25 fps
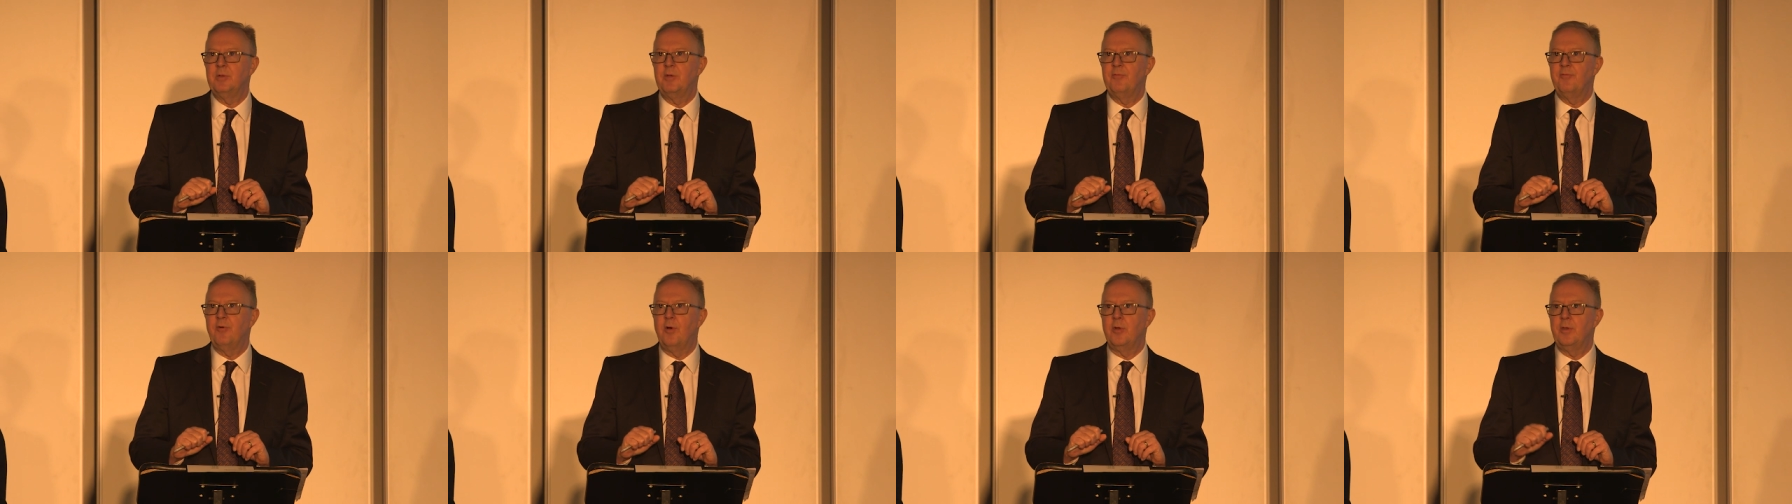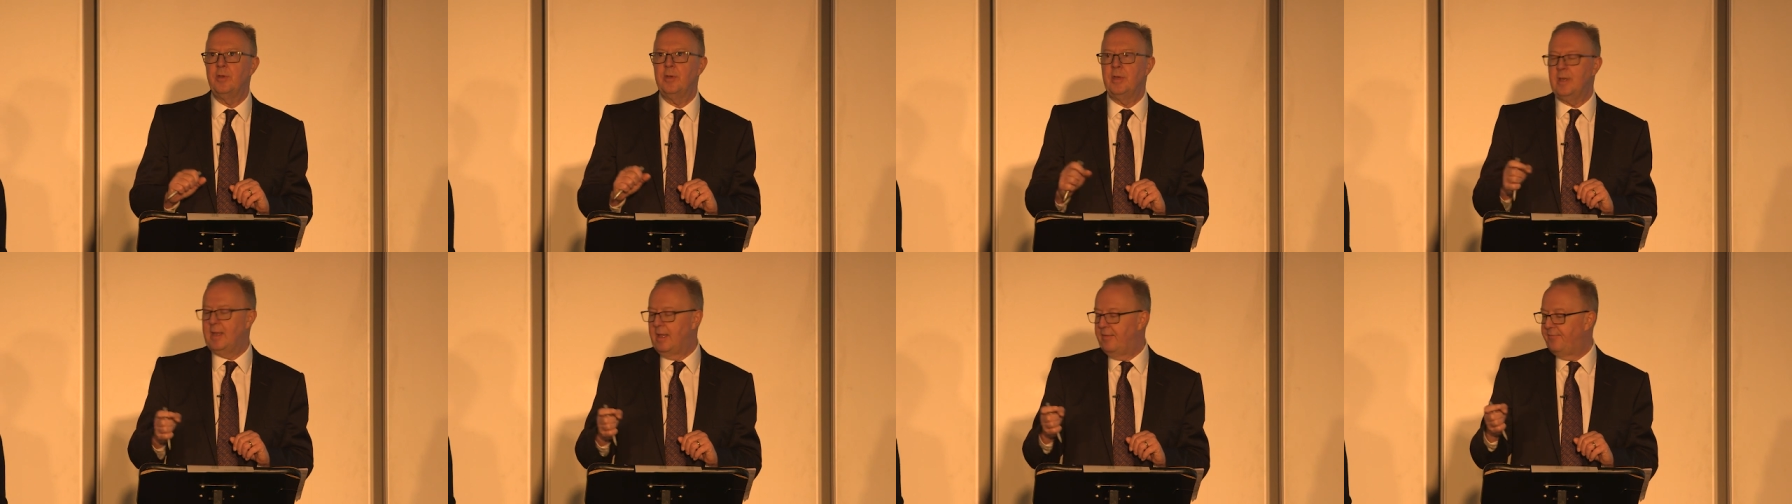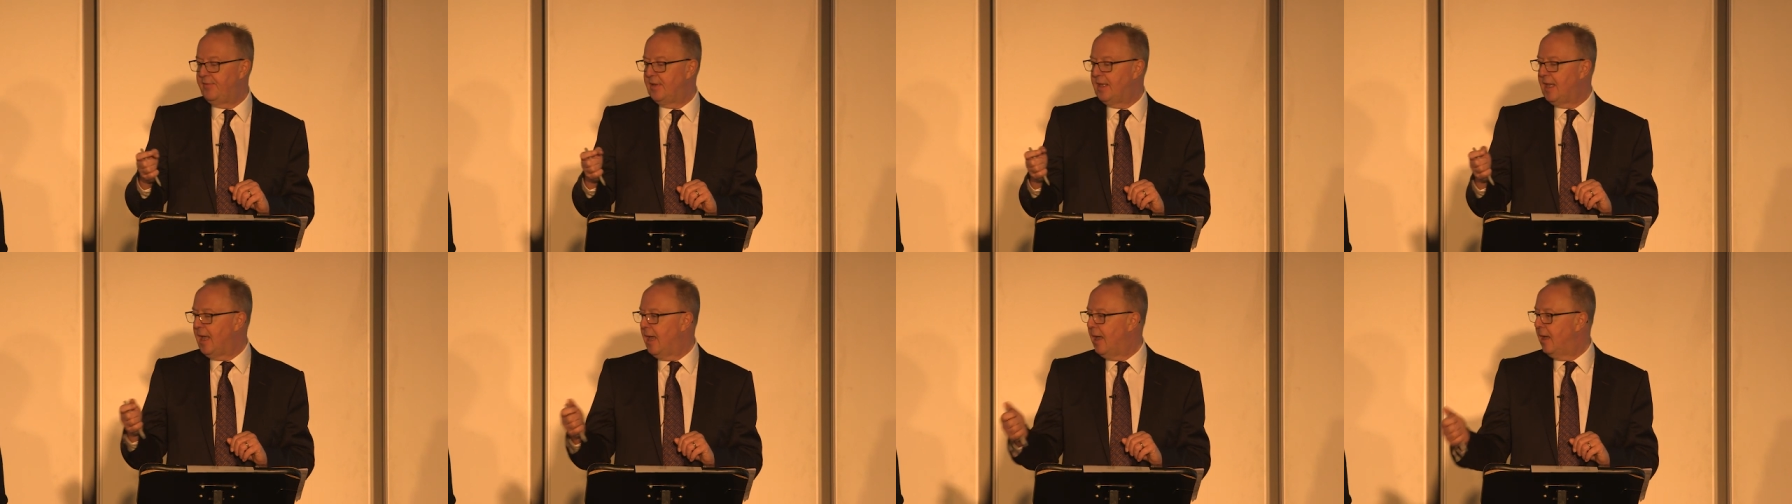move on
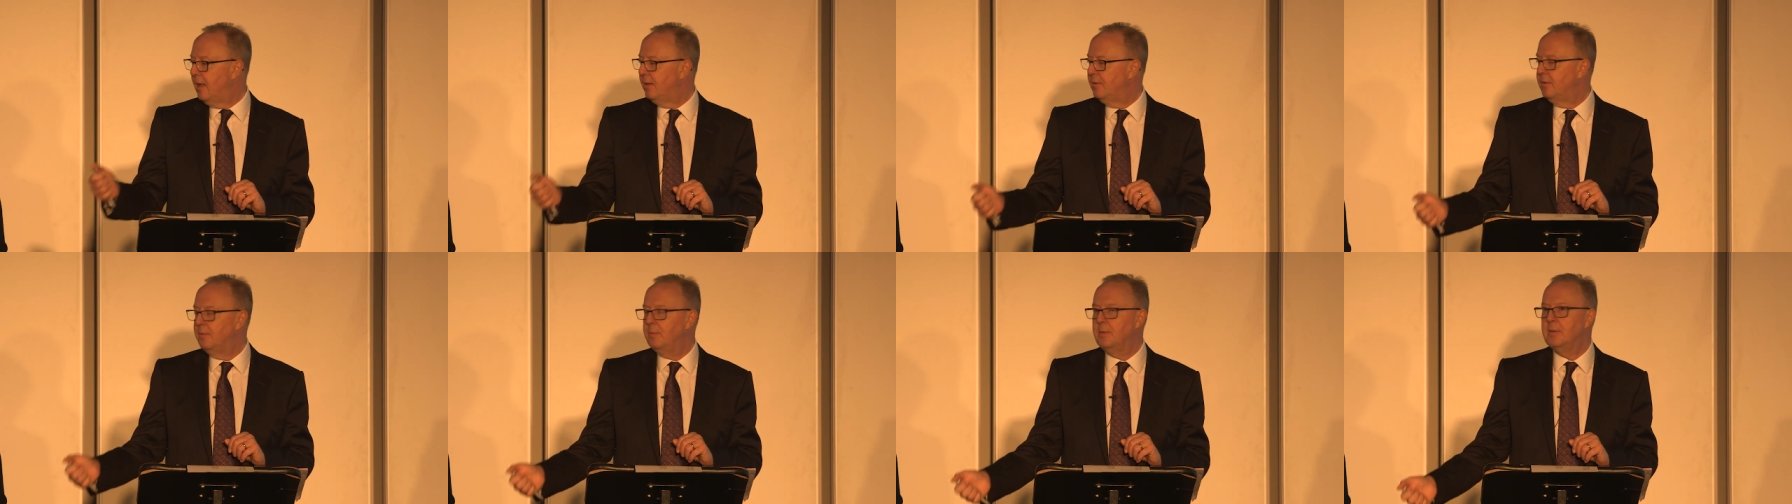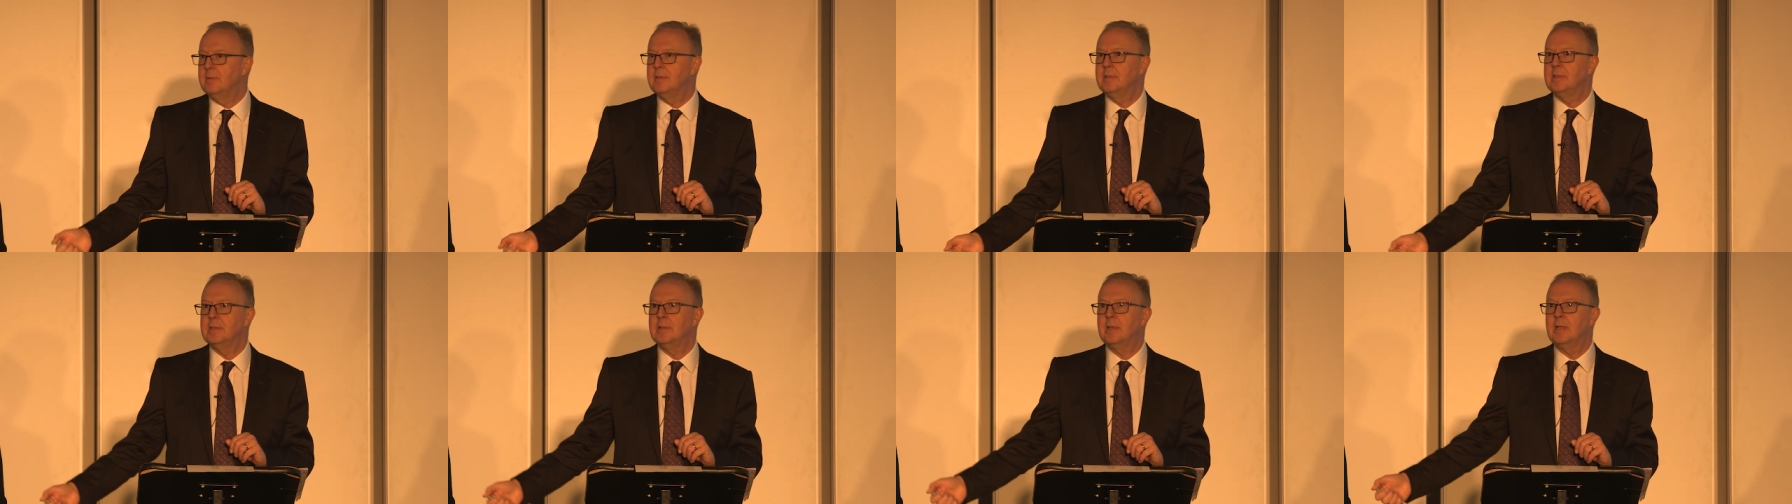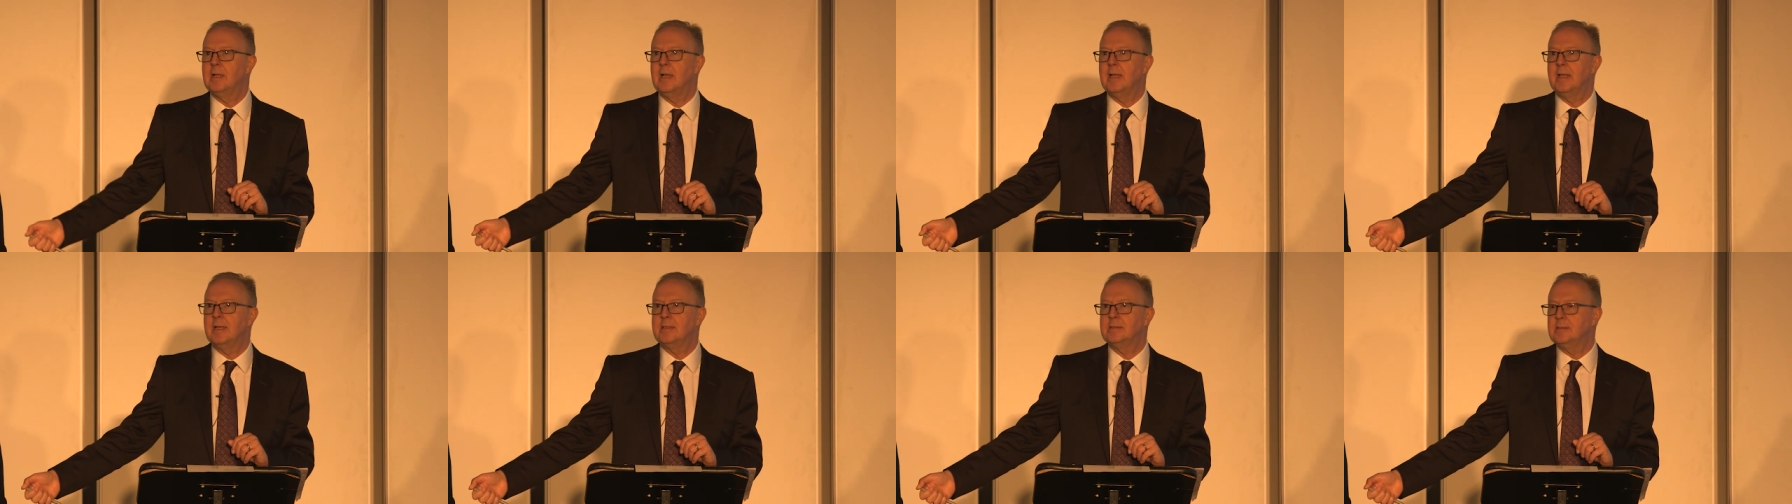if you can.
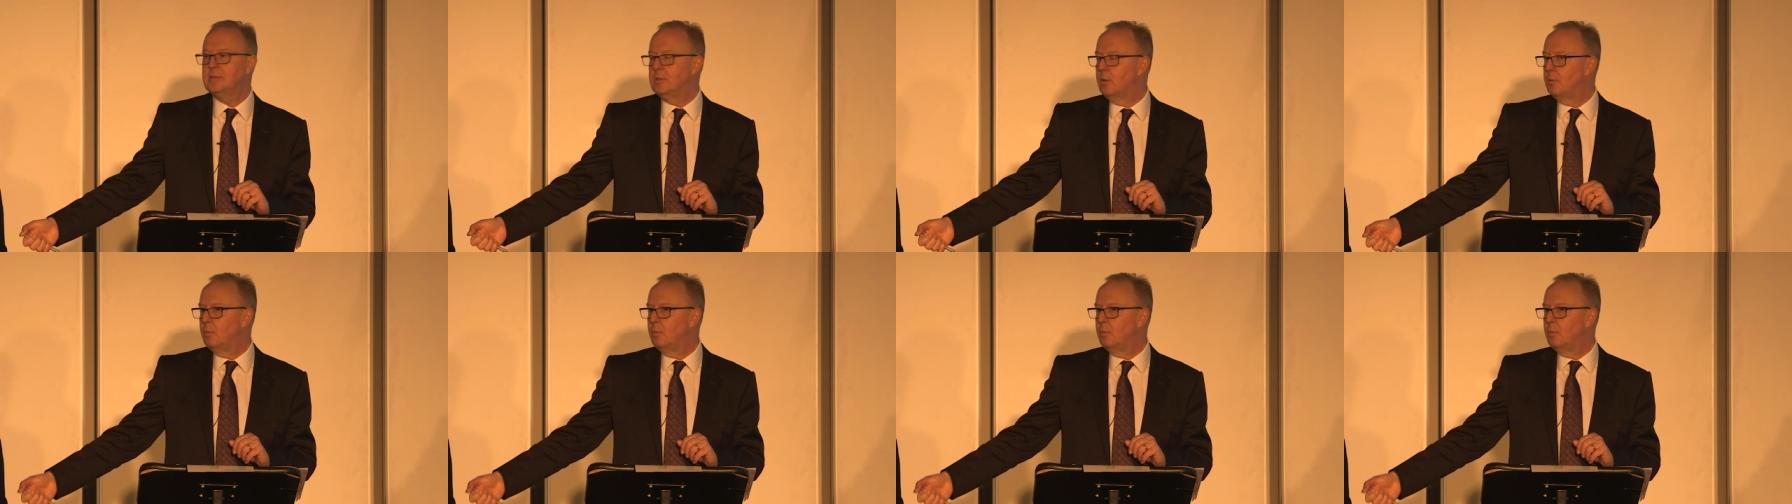The click's